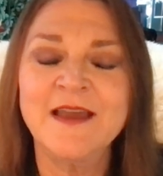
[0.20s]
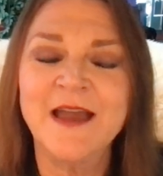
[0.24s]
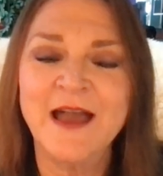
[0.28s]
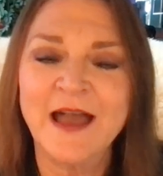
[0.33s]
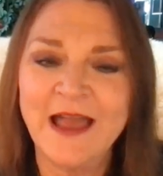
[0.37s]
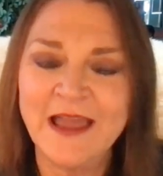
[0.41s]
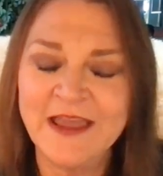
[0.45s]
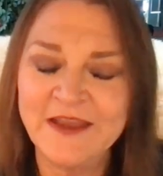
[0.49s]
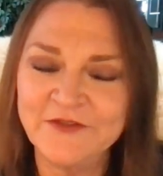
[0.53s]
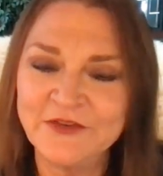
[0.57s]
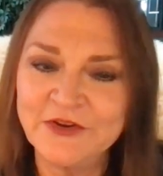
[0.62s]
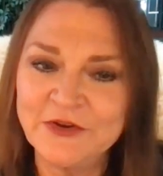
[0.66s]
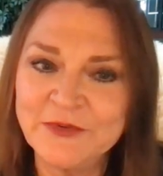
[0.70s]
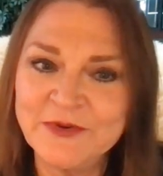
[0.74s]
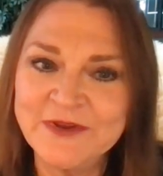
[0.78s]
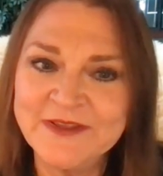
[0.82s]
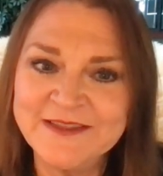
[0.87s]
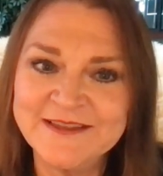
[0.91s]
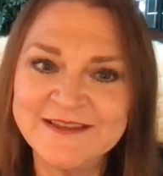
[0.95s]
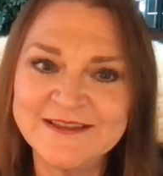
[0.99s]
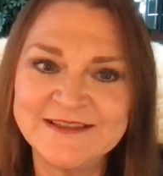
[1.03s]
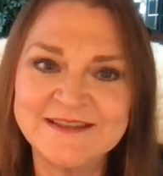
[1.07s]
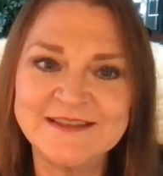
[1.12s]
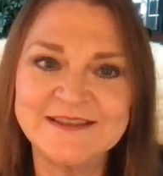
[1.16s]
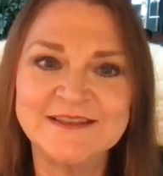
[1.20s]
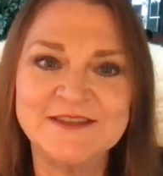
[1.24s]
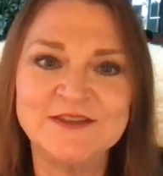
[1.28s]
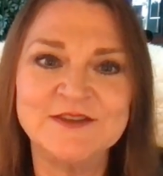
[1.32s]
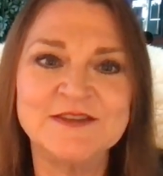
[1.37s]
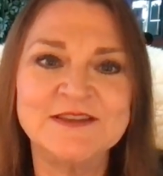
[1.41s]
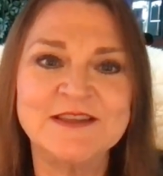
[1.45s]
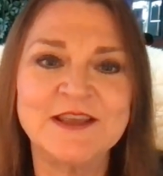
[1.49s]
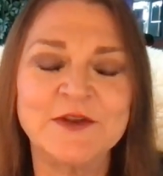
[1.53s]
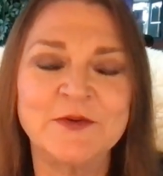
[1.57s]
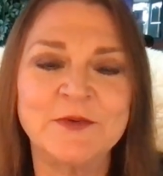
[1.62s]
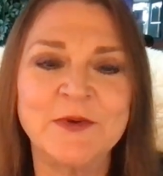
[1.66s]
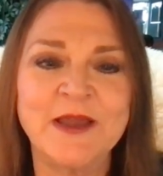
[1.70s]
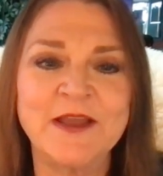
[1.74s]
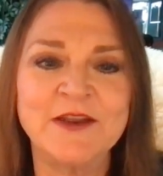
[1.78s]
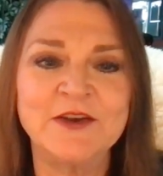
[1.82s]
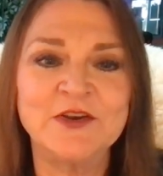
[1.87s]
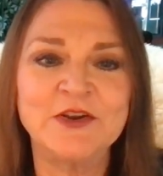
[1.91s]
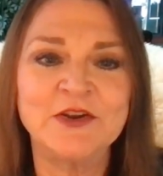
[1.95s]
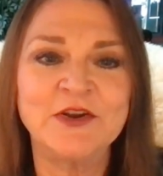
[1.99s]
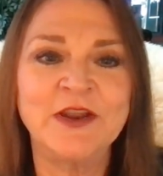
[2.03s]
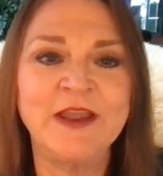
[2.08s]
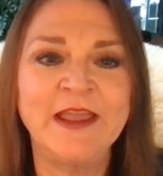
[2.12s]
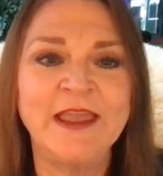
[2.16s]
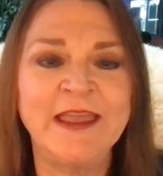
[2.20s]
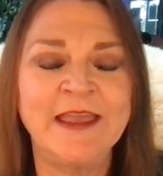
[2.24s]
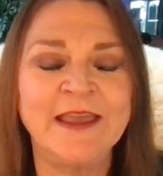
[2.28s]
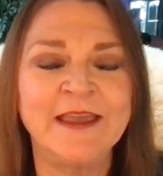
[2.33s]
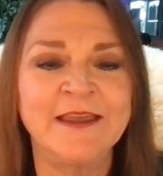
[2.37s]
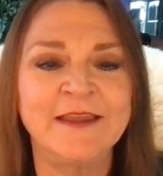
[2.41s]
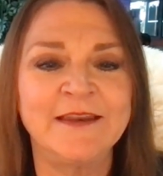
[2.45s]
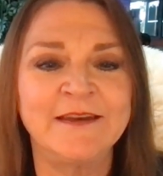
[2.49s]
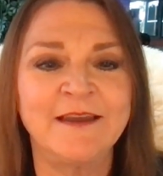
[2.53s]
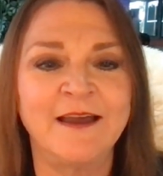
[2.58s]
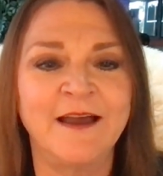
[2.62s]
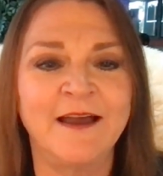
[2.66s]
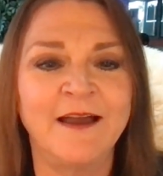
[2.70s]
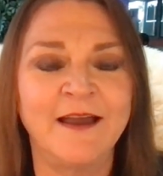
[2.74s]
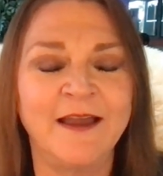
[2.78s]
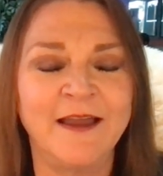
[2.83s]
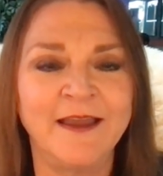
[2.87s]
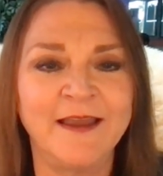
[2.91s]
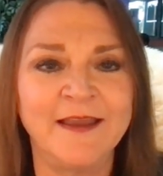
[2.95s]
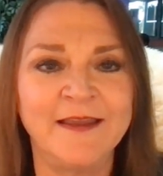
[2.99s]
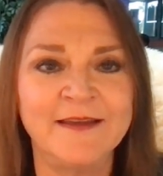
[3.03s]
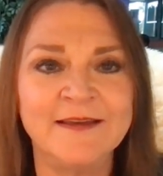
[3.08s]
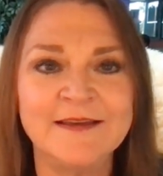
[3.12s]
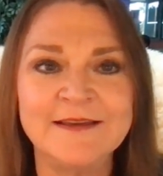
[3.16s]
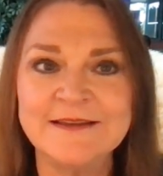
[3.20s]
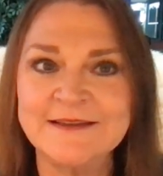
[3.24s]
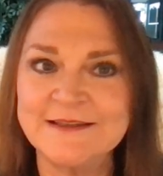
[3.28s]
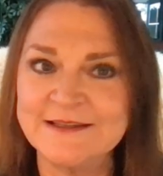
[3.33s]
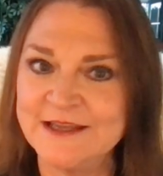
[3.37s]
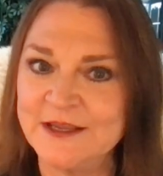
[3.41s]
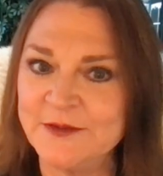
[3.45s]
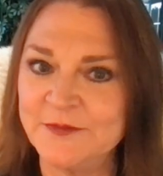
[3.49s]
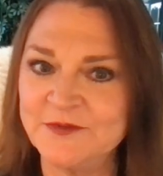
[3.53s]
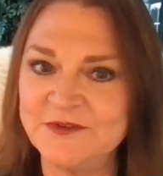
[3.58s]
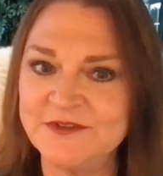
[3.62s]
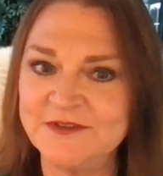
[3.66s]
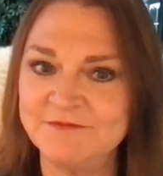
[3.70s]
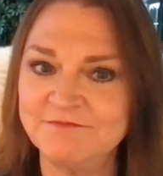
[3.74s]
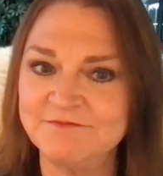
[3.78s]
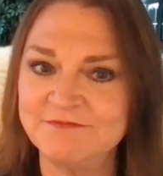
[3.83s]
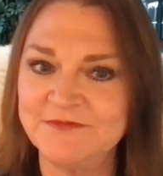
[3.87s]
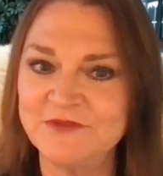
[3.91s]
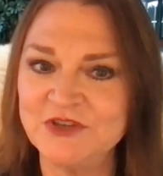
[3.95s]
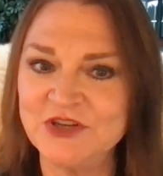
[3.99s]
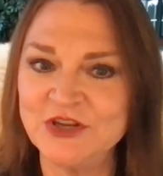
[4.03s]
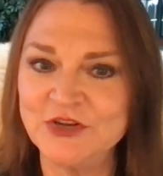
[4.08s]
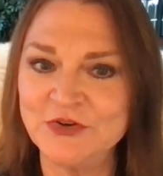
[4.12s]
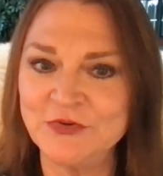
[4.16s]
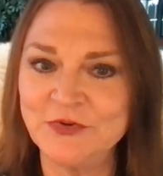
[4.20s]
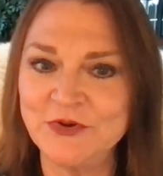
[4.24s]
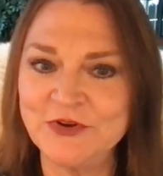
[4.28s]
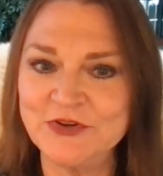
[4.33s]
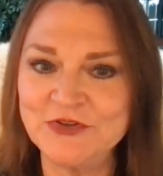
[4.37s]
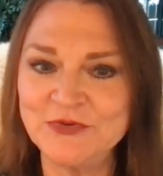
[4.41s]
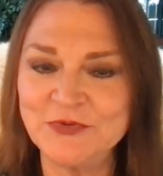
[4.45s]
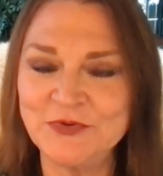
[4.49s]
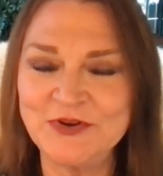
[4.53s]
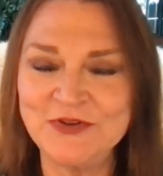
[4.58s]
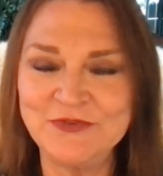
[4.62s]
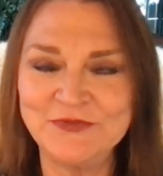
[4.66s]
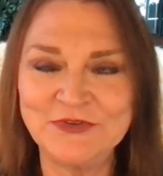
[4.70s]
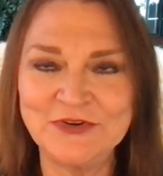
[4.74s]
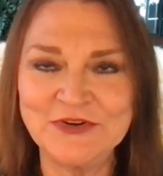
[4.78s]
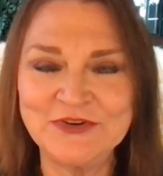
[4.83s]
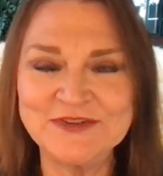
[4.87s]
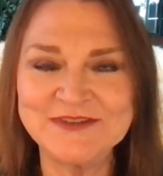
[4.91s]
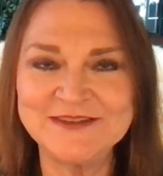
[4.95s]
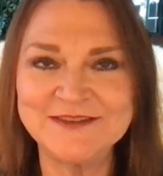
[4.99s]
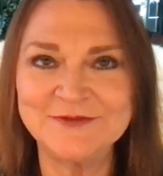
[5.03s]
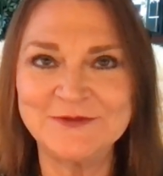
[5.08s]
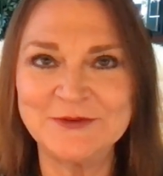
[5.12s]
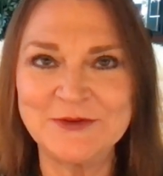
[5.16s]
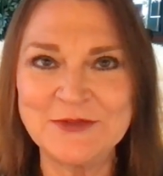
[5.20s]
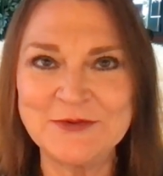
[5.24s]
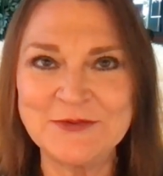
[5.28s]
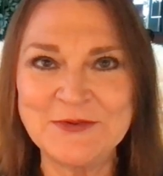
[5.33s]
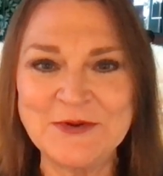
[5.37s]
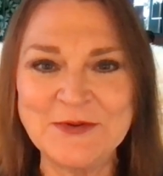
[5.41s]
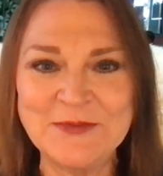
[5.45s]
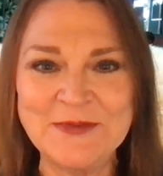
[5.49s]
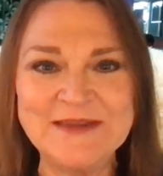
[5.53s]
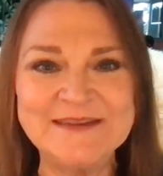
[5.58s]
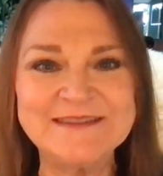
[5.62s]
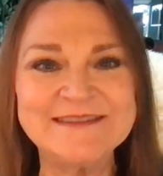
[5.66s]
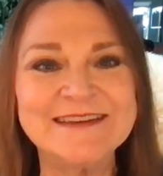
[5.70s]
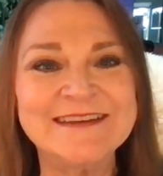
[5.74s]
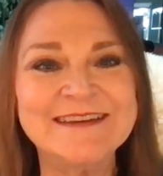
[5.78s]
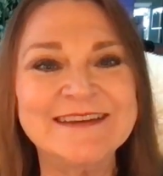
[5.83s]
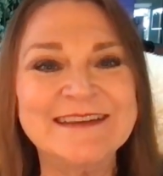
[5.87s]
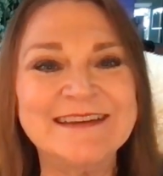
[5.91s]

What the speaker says: Hi everyone, this is Suzanne Wagner, and I skipped January 21st for the moment.